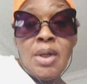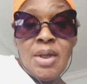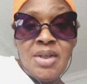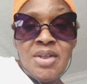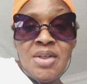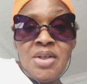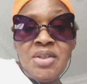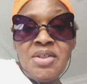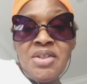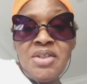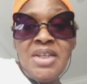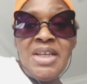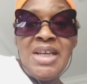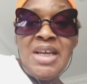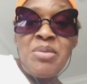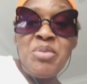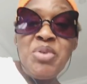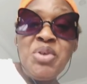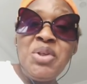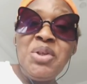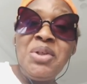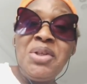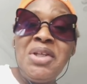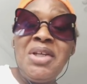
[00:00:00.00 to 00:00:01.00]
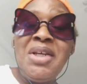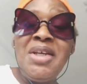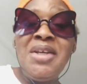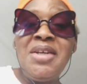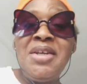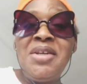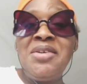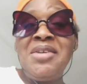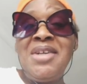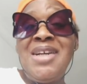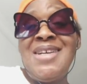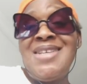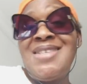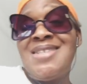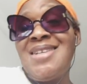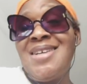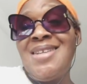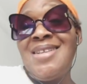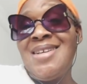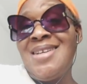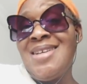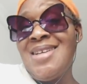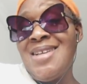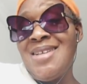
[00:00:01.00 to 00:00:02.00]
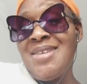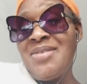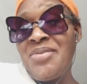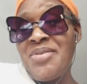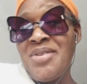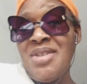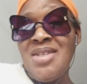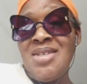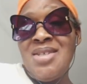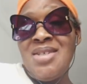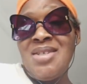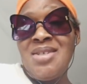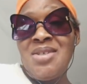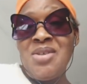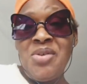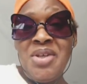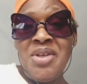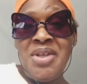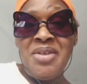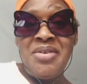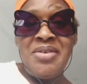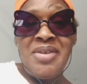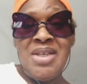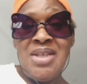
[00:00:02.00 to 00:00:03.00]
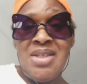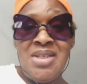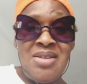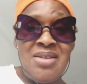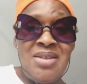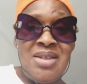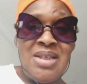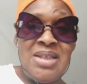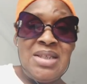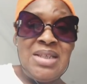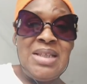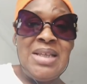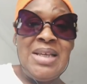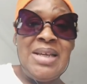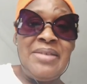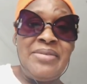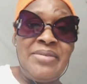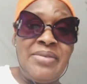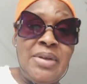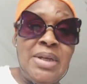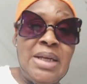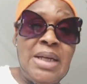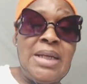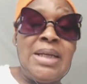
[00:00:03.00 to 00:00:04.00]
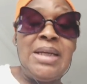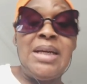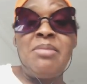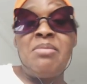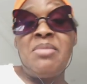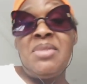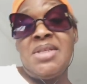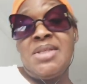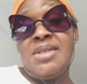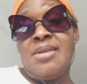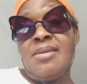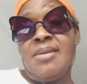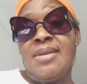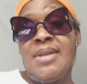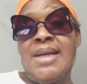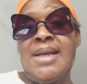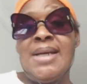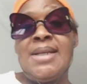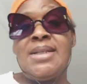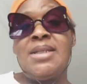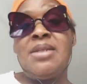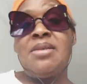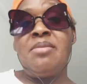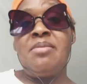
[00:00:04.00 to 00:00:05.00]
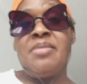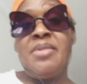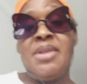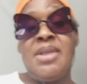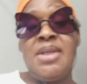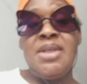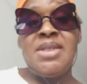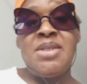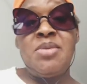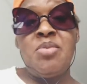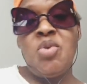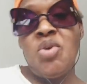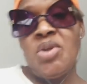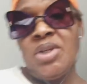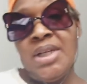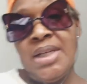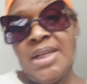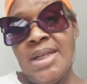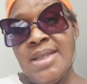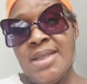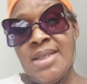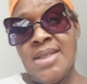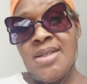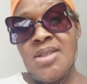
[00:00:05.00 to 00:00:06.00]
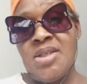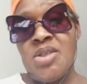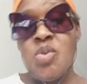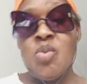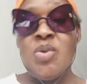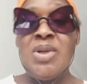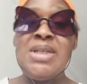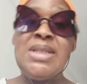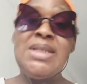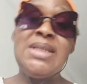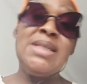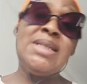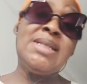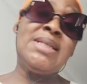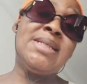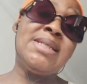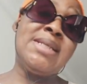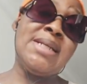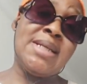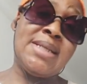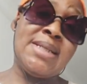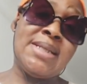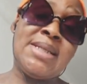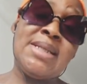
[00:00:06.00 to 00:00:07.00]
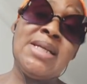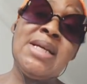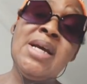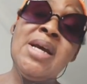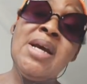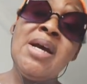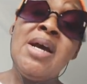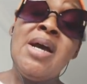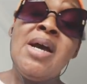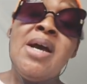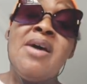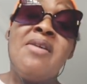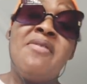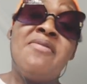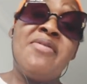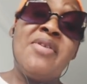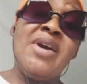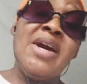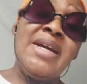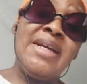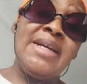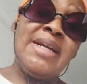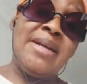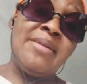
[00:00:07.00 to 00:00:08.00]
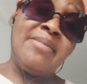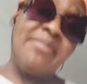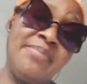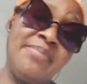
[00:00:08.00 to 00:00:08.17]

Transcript: Dr. Kimio Lunoya, you guys think that Eddie Freeze is going crazy on his live, right? I missed all that. Well, this morning is the 26th Friday